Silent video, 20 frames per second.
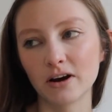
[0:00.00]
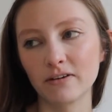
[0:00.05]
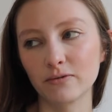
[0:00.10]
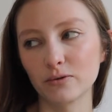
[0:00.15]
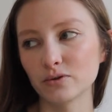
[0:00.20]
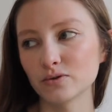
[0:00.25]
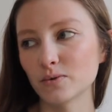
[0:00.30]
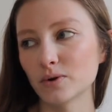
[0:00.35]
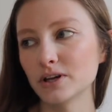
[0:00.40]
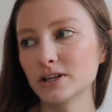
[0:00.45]
Air
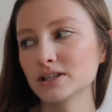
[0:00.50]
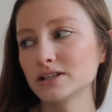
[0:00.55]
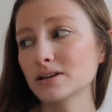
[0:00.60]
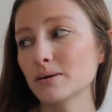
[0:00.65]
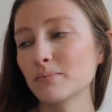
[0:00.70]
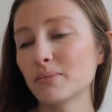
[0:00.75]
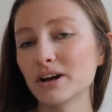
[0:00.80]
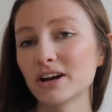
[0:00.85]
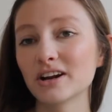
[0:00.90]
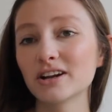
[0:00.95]
Force Ones,
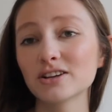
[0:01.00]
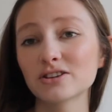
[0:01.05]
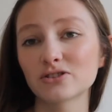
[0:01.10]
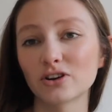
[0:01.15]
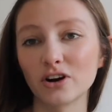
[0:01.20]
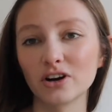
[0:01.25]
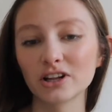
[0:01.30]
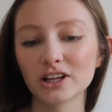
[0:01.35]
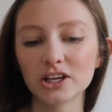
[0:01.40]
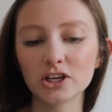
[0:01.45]
but it is
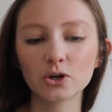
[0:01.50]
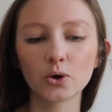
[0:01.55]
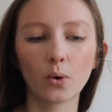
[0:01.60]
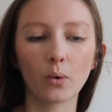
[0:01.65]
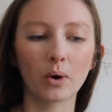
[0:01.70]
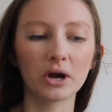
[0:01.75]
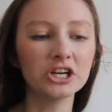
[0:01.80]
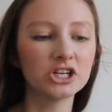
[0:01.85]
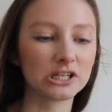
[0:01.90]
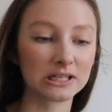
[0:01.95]
currently
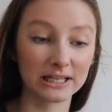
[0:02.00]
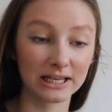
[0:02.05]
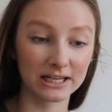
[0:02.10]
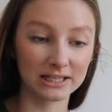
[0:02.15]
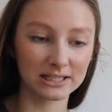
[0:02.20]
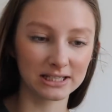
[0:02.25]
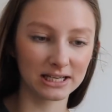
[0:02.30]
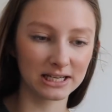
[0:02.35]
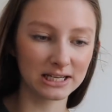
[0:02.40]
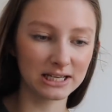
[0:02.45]
quite chilly
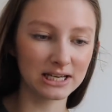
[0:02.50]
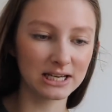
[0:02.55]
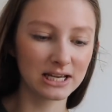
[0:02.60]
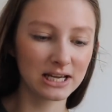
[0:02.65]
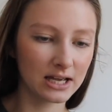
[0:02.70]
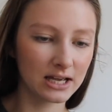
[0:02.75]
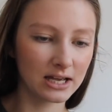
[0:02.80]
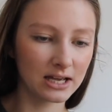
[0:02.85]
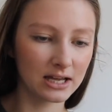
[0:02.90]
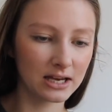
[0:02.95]
outside.
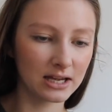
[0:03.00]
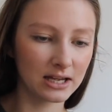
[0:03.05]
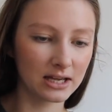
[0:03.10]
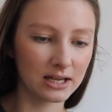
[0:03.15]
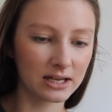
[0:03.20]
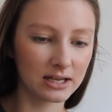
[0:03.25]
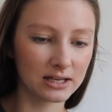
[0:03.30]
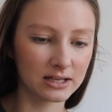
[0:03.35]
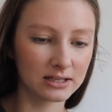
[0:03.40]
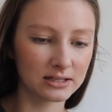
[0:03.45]
It
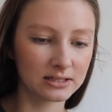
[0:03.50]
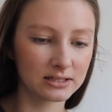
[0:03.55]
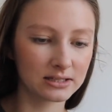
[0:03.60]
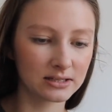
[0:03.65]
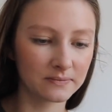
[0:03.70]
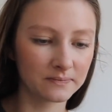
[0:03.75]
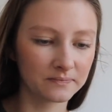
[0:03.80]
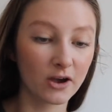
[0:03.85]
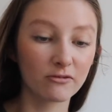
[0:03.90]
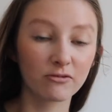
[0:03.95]

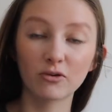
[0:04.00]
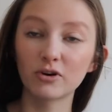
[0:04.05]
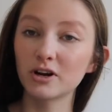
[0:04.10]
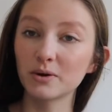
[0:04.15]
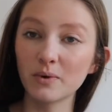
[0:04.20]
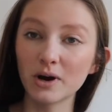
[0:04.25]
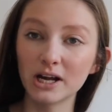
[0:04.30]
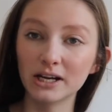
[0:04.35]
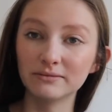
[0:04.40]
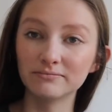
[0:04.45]
is
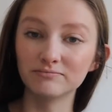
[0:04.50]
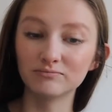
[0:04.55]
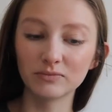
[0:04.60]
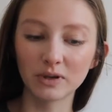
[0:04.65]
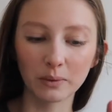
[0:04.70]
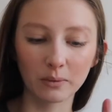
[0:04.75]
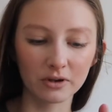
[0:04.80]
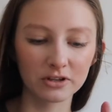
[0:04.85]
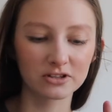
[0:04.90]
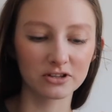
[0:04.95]
41.
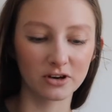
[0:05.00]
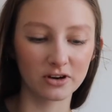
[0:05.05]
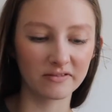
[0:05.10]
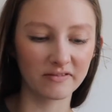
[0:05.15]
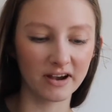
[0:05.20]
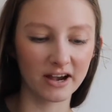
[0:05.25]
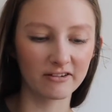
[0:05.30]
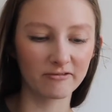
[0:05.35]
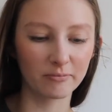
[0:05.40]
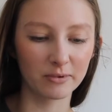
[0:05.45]
It was
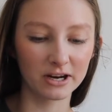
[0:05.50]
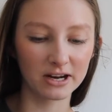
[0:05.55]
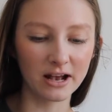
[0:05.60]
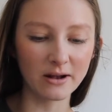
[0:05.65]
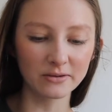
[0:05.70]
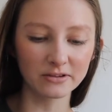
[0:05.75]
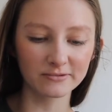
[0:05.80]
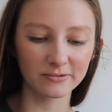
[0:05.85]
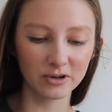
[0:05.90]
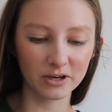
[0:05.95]
35, but
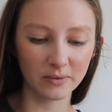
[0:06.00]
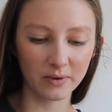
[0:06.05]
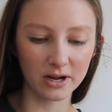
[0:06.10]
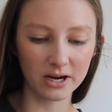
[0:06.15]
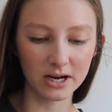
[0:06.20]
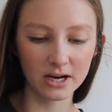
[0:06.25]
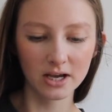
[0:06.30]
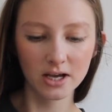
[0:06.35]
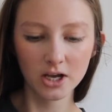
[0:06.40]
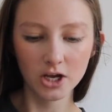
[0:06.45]
now it's
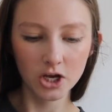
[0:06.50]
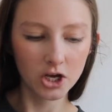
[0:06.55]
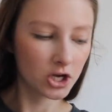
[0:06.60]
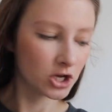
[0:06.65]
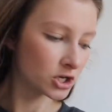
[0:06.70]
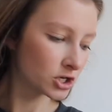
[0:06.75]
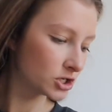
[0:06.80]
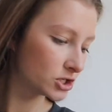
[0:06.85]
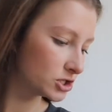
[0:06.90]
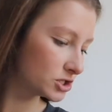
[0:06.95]
41.
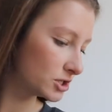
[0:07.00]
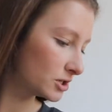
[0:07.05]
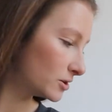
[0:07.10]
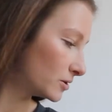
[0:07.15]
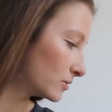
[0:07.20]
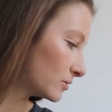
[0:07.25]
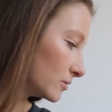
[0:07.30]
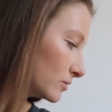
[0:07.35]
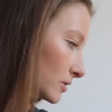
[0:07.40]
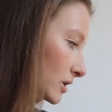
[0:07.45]

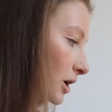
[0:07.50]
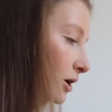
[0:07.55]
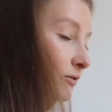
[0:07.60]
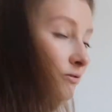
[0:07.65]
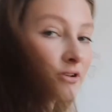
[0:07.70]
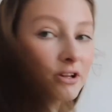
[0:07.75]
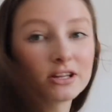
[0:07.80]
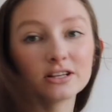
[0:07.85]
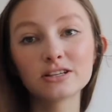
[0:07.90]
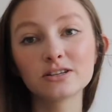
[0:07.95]
So
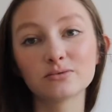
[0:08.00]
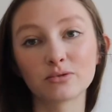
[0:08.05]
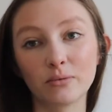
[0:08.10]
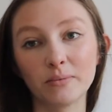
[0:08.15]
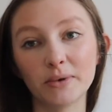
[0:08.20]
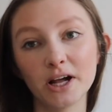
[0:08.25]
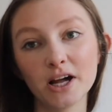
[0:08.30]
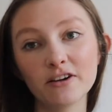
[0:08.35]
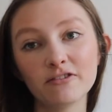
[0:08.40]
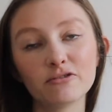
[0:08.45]
hopefully this is warm
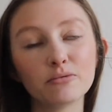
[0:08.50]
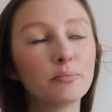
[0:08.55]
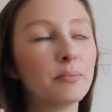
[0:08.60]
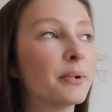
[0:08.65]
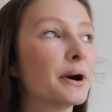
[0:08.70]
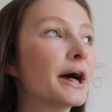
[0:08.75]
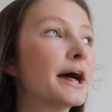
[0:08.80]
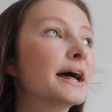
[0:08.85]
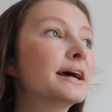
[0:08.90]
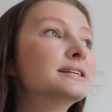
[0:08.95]
enough,
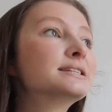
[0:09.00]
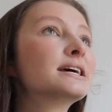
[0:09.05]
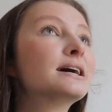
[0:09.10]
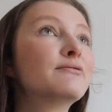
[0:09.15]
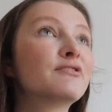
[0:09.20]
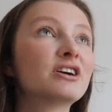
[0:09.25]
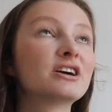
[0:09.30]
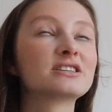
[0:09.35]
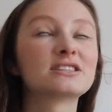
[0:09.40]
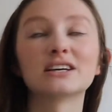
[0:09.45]
but
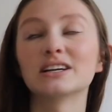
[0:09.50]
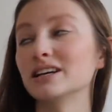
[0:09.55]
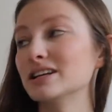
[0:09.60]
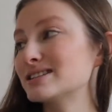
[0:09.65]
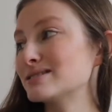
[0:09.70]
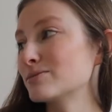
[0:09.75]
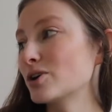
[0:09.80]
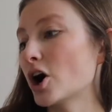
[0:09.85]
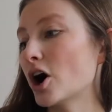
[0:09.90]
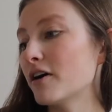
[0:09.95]
I'm very excited to get
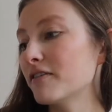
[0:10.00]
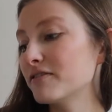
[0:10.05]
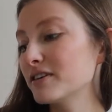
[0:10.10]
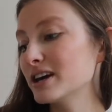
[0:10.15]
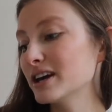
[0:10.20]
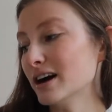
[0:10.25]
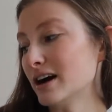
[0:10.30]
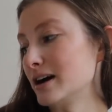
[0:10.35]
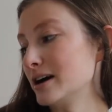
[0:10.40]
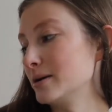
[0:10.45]
some
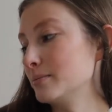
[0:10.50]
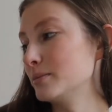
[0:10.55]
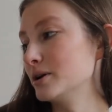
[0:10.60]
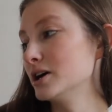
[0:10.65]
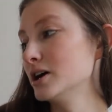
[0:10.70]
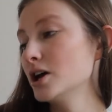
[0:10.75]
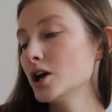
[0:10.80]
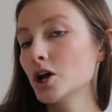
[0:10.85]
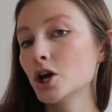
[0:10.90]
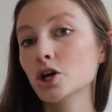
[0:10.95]
coffee. I'm
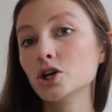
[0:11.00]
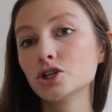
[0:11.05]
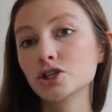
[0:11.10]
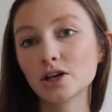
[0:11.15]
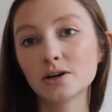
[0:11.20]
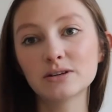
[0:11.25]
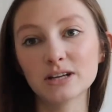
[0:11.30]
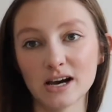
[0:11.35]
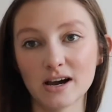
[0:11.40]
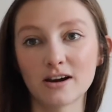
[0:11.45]

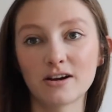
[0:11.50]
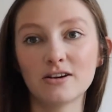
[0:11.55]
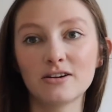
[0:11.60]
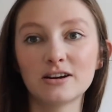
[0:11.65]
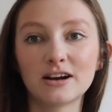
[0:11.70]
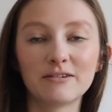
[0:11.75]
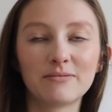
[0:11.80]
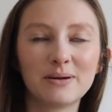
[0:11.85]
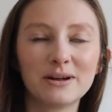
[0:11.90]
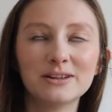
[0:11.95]
so tired.
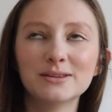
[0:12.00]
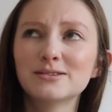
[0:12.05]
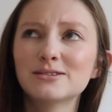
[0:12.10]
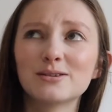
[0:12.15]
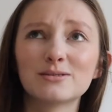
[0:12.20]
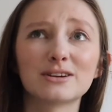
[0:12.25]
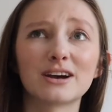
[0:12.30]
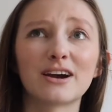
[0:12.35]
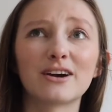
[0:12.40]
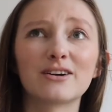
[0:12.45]
I've been
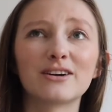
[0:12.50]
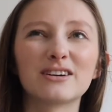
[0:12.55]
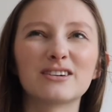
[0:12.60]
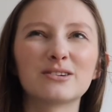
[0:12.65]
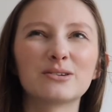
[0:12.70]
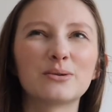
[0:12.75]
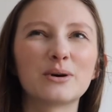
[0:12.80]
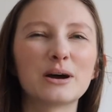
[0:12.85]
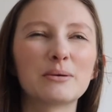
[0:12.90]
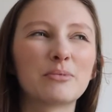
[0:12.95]
so tired. I
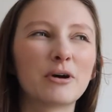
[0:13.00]
don't know why.